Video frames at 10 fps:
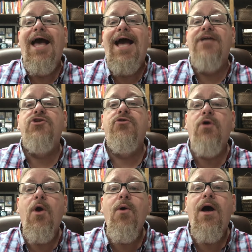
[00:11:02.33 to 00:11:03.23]
As you
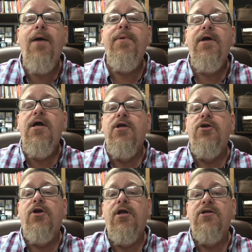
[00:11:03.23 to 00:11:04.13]
grow up,
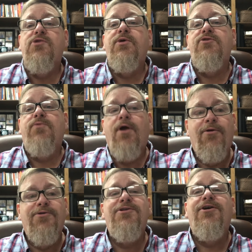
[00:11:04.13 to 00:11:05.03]
you're going to switch roles.